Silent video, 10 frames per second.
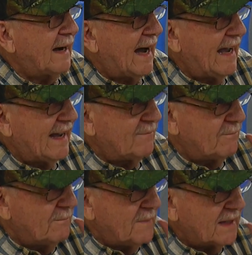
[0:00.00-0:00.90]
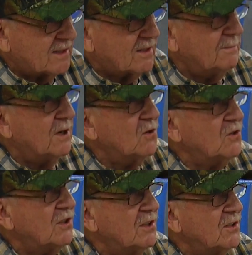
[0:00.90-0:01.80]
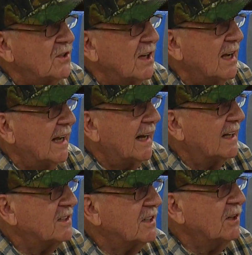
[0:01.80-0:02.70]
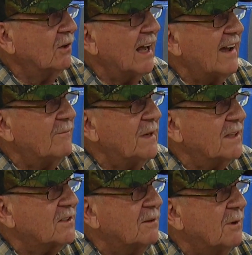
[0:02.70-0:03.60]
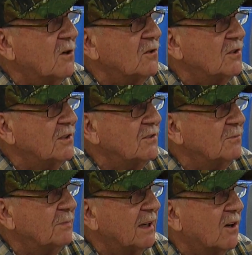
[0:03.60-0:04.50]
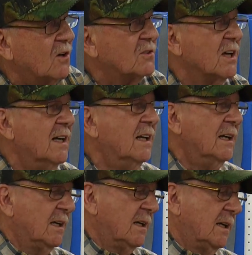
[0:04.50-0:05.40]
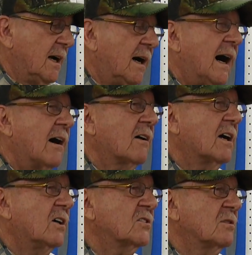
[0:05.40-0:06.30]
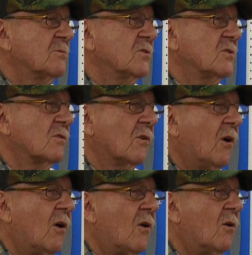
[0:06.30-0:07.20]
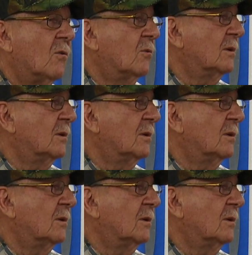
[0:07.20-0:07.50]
I had mixed emotions, and I still have mixed emotions, because our customers are all